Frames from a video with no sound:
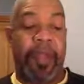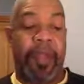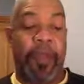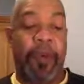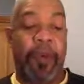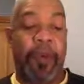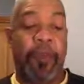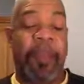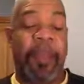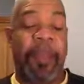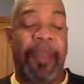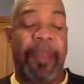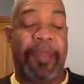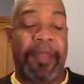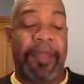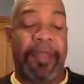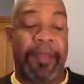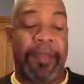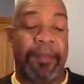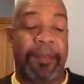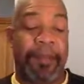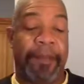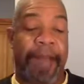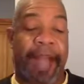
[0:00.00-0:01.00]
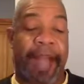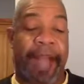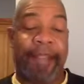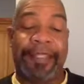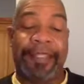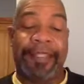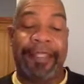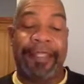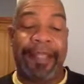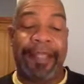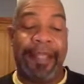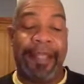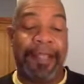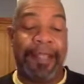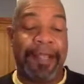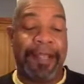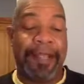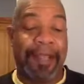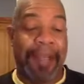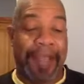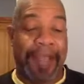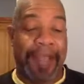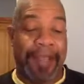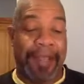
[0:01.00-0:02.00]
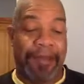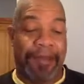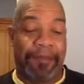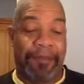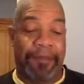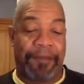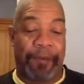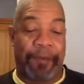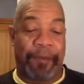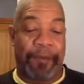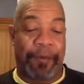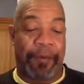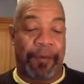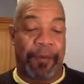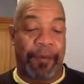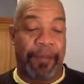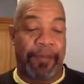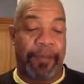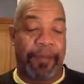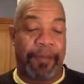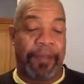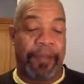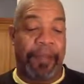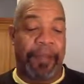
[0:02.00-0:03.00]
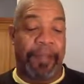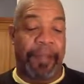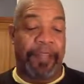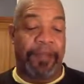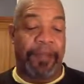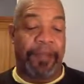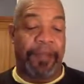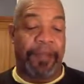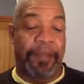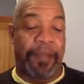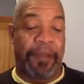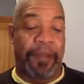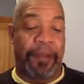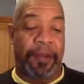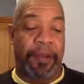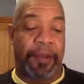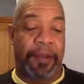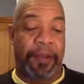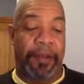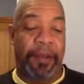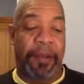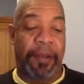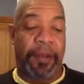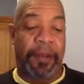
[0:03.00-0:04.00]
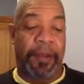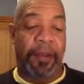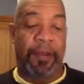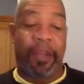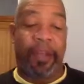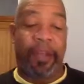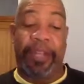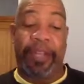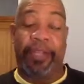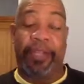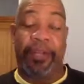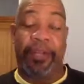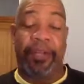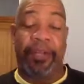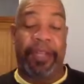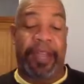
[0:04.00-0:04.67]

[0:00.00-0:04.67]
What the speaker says: Oh baby, I see the light from birth it has been, but I could